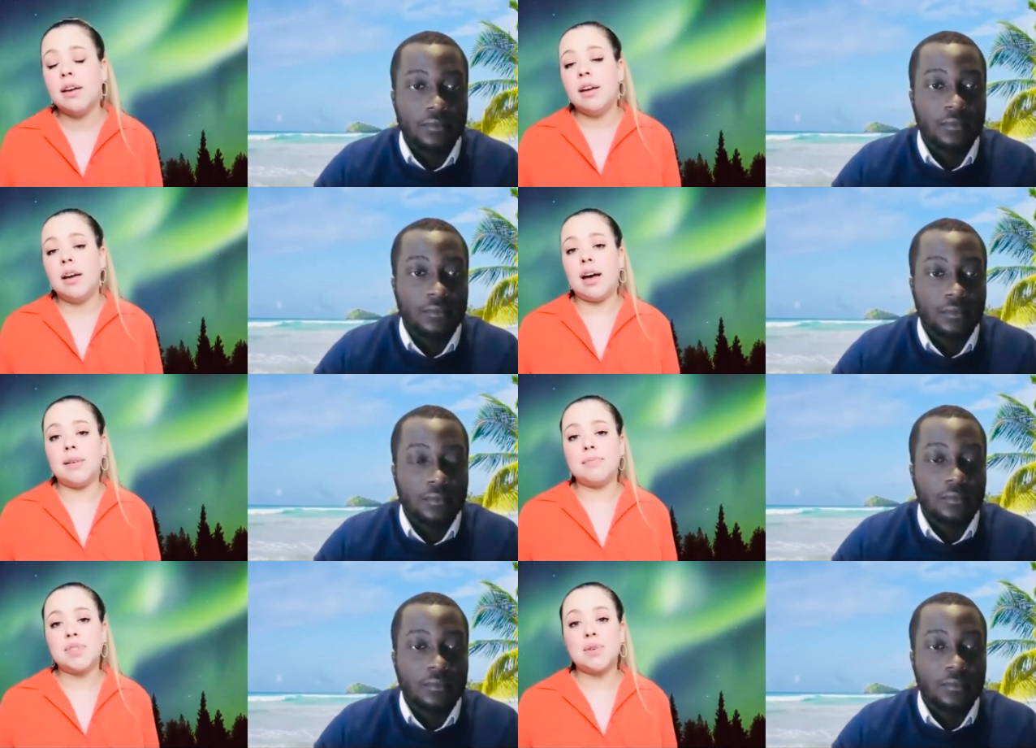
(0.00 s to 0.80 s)
Speaker 1: Um, so
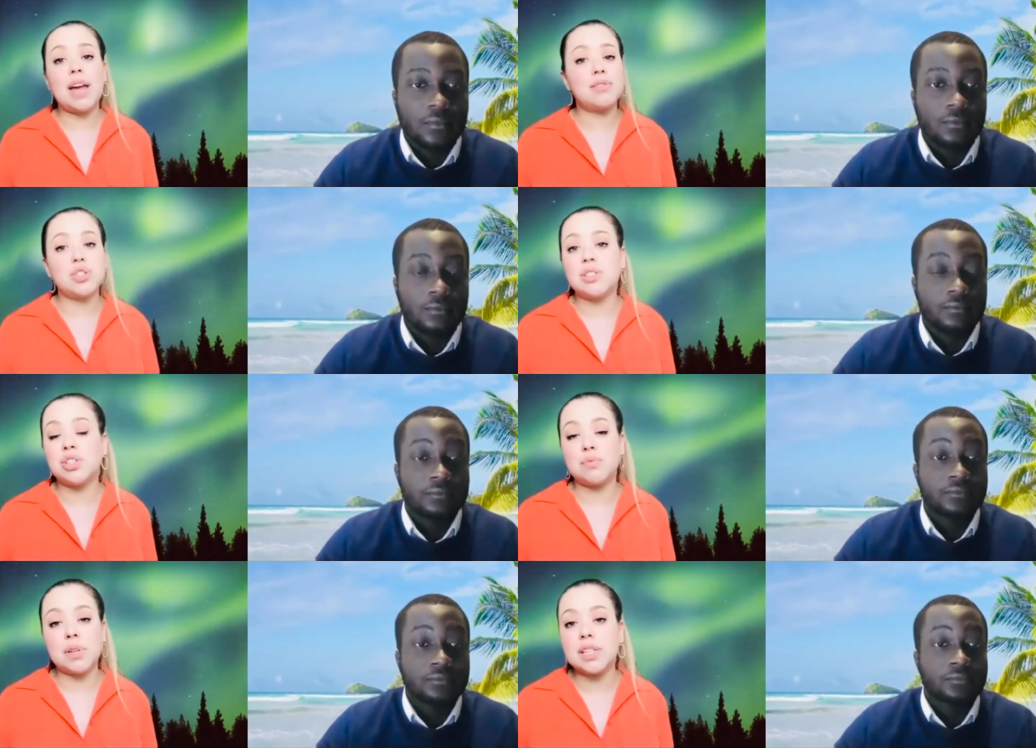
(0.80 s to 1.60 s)
yeah, just just
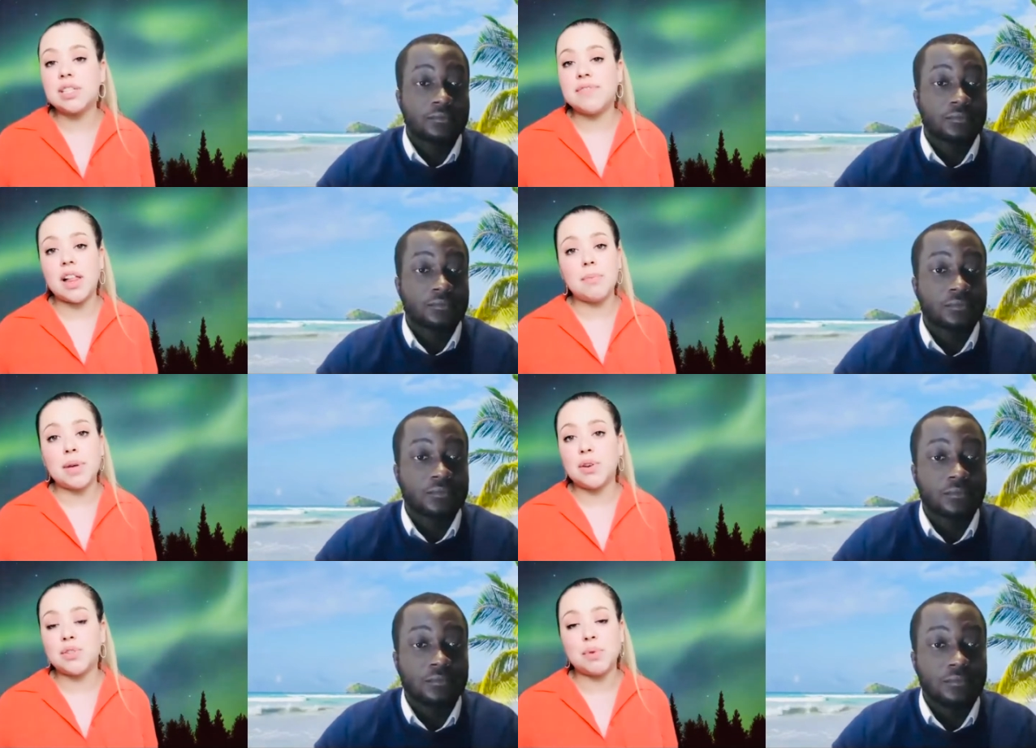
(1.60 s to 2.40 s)
really developing those
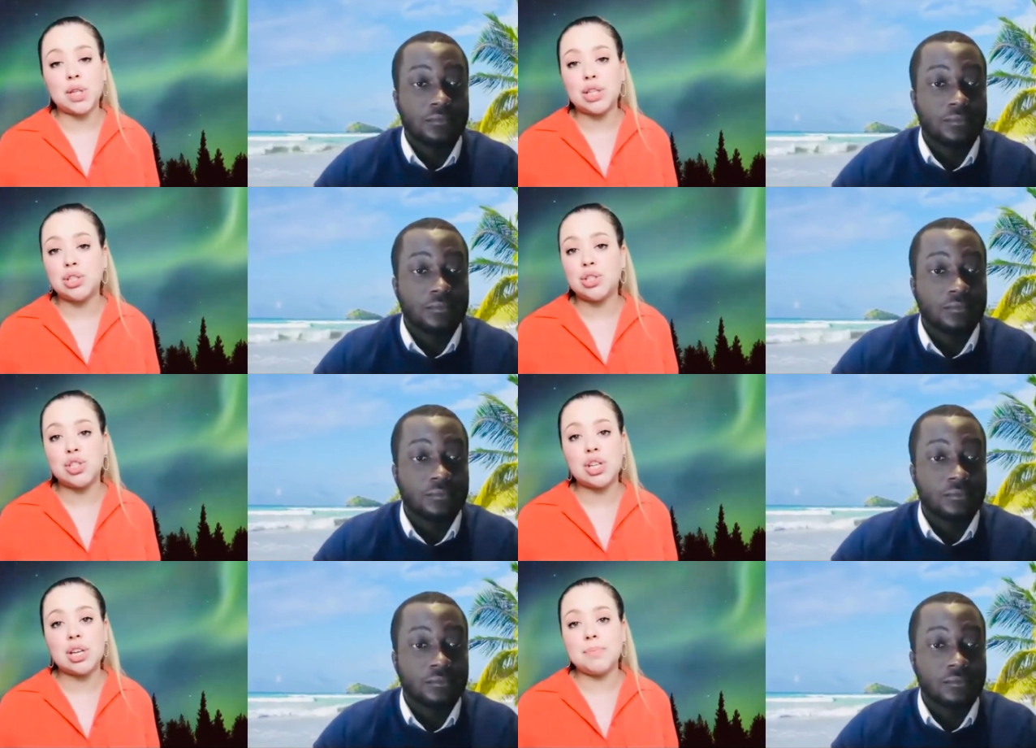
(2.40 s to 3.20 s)

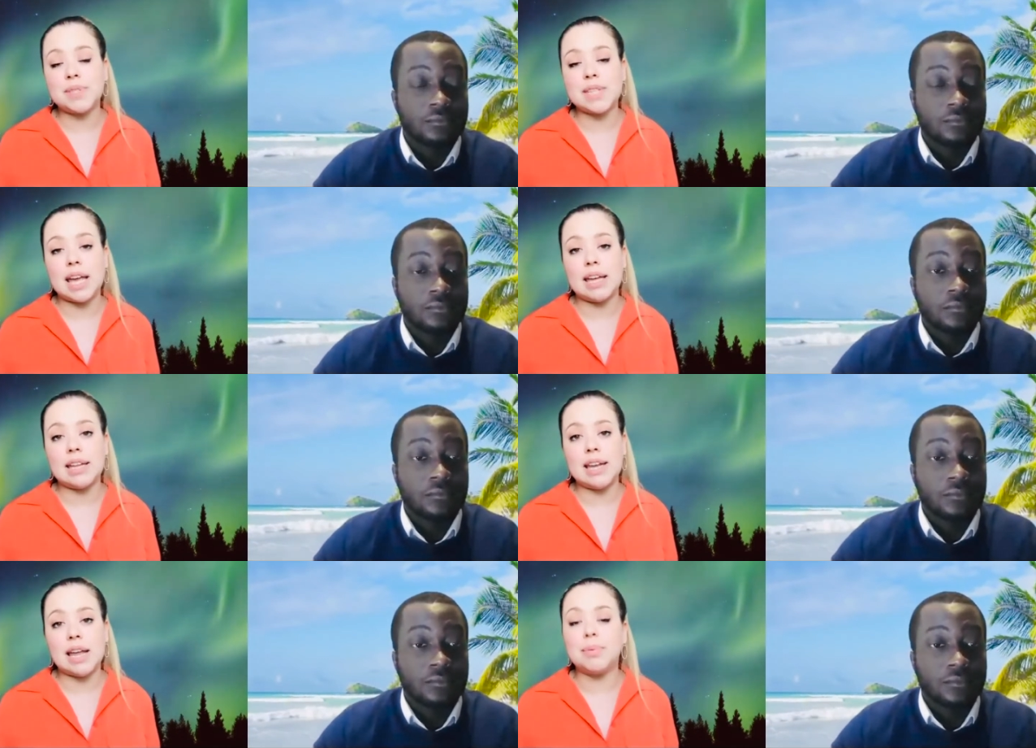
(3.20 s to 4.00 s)
relationships and and
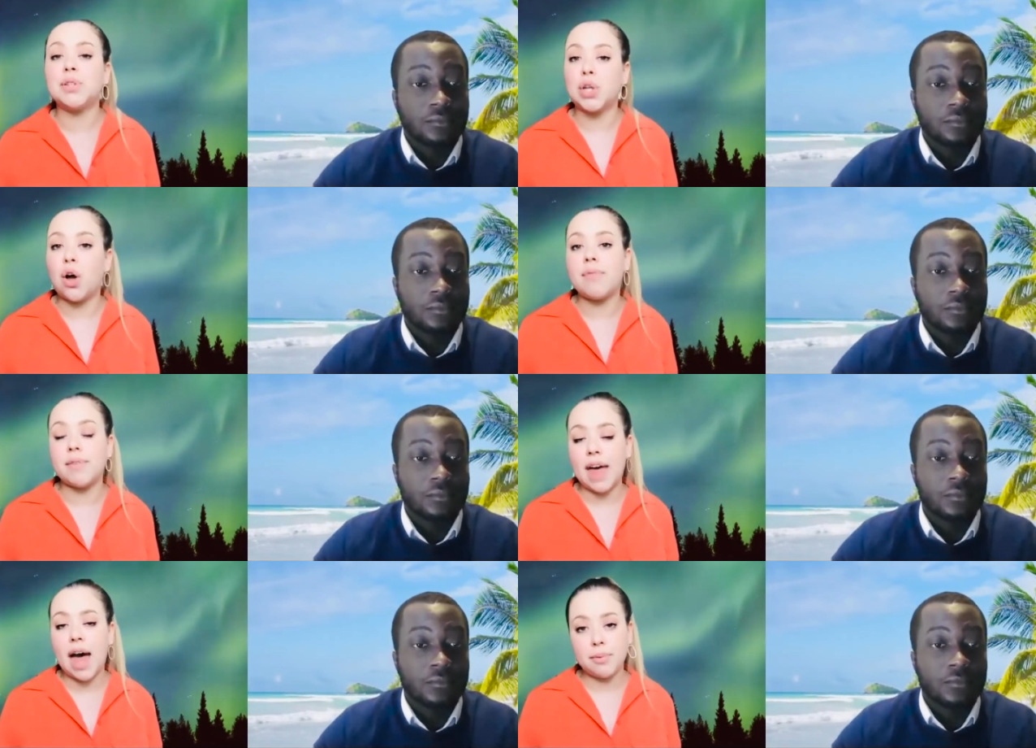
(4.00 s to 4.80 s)
building off of that.
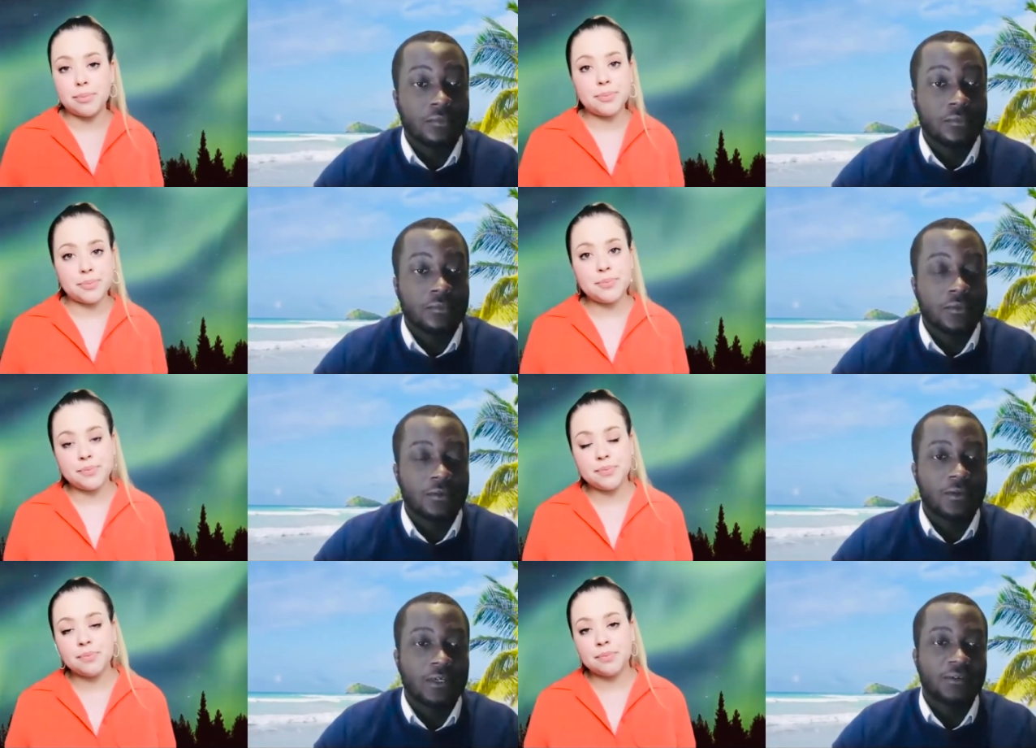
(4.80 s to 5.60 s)

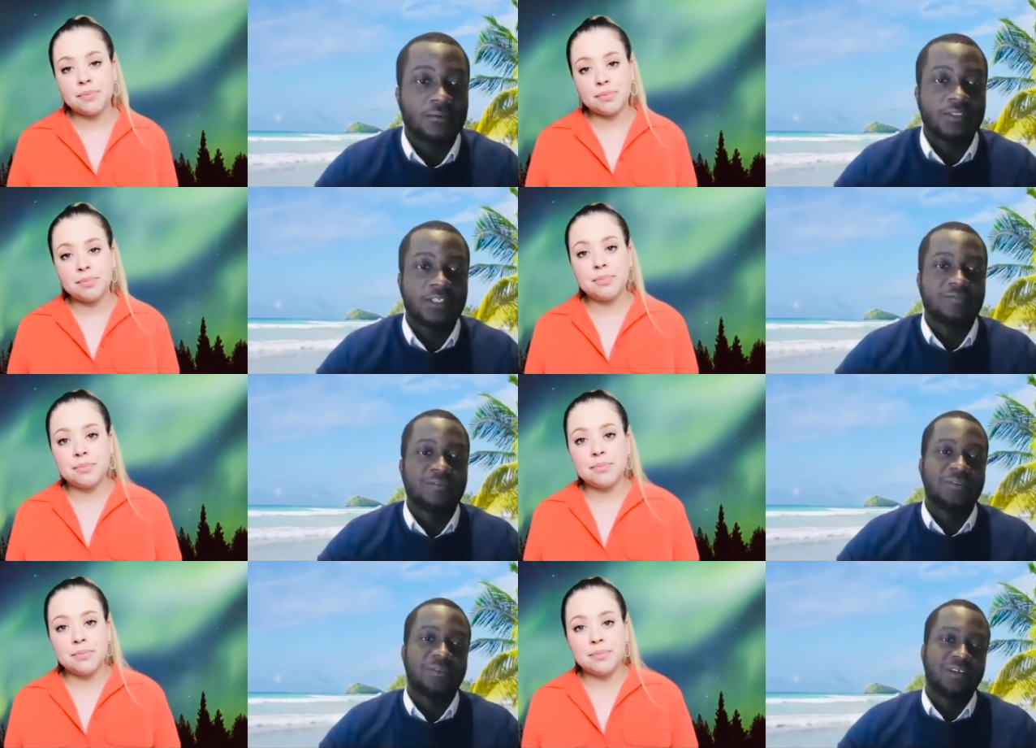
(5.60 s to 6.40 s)
Speaker 2: Wow,
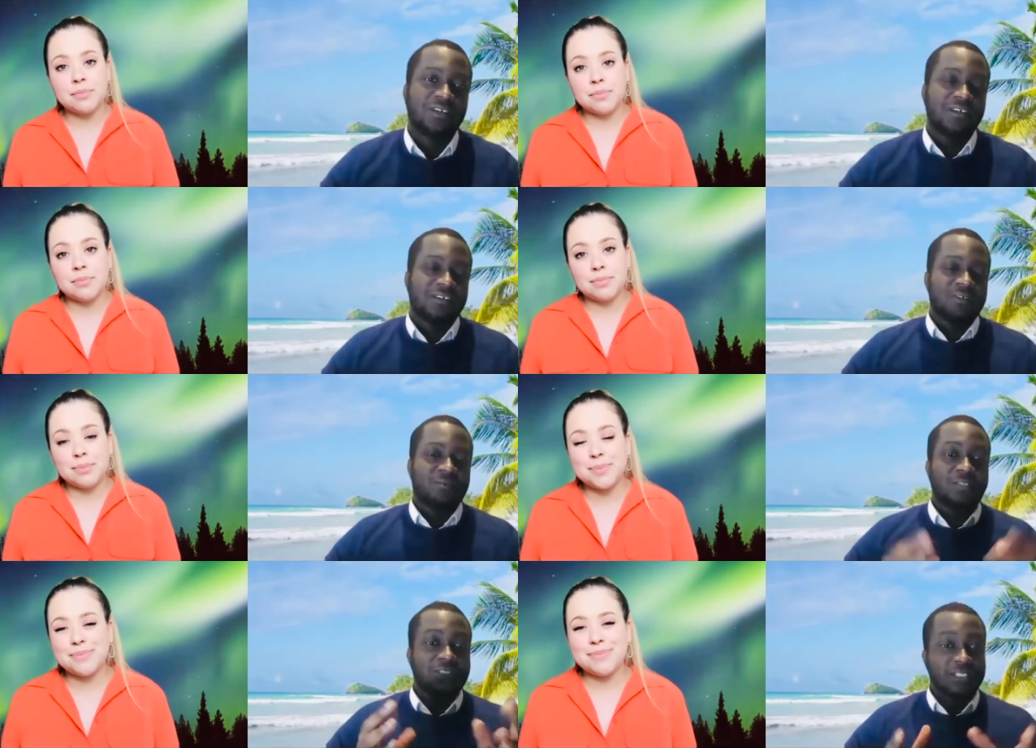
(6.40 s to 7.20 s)
wonderful.
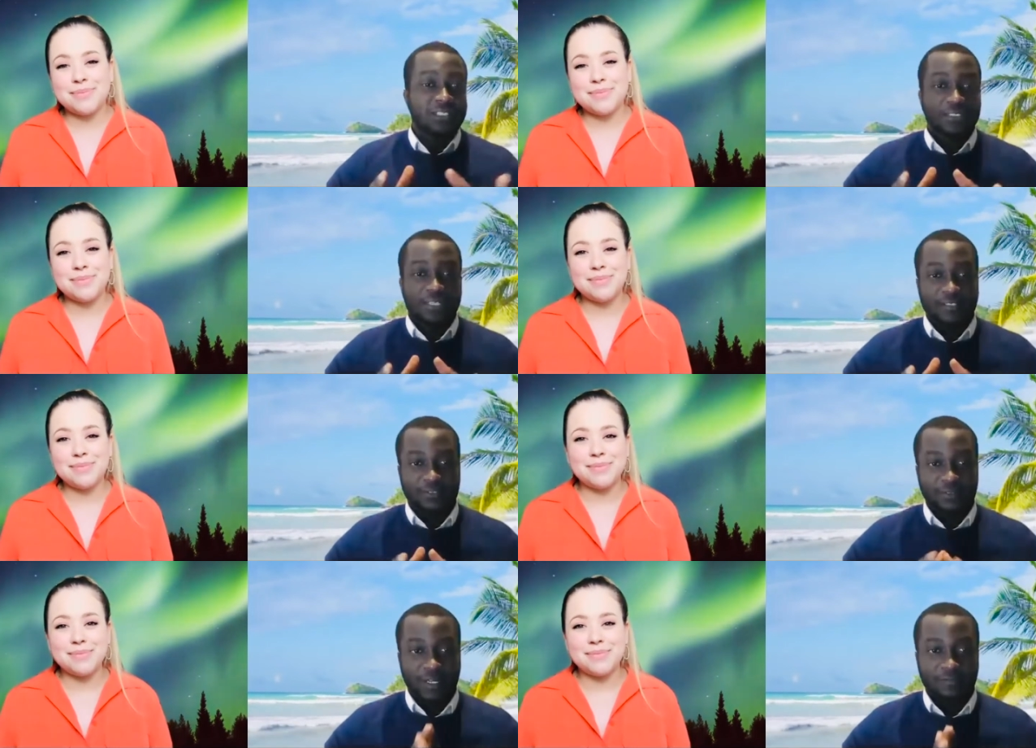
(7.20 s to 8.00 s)
What are the things to
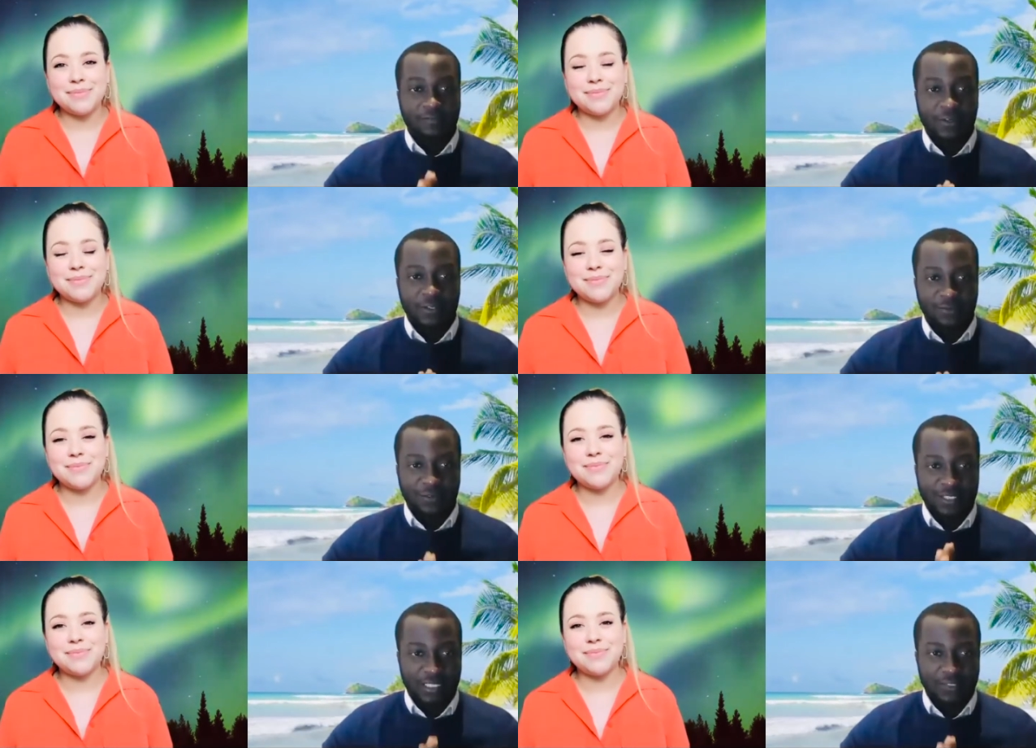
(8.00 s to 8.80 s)
avoid when
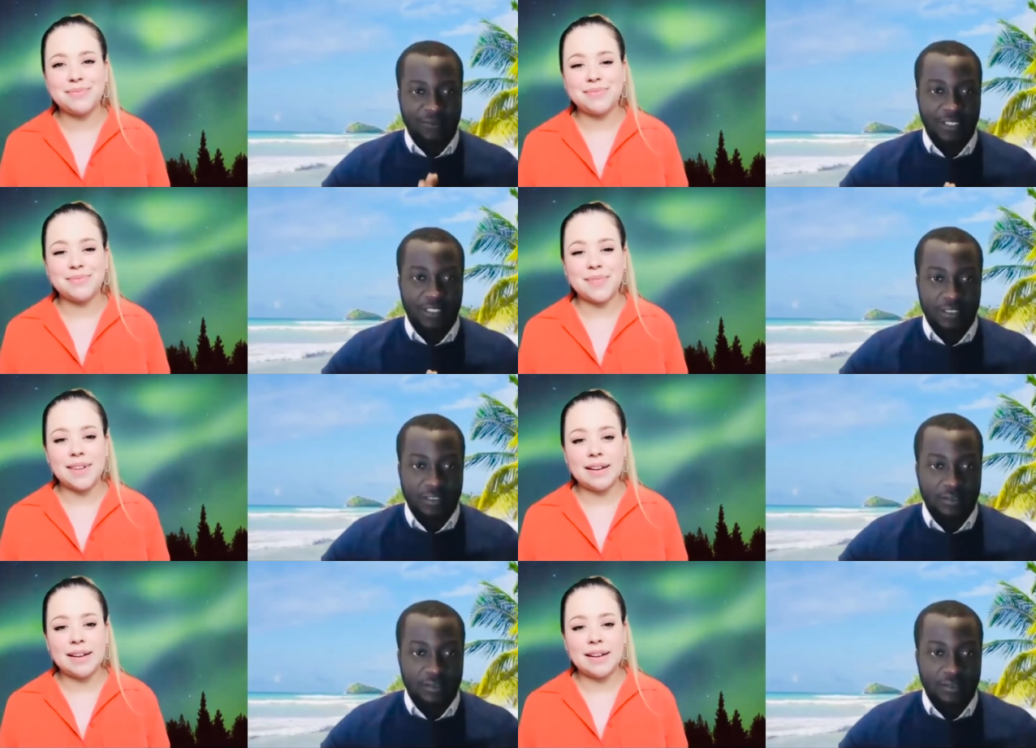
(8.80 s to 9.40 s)
networking?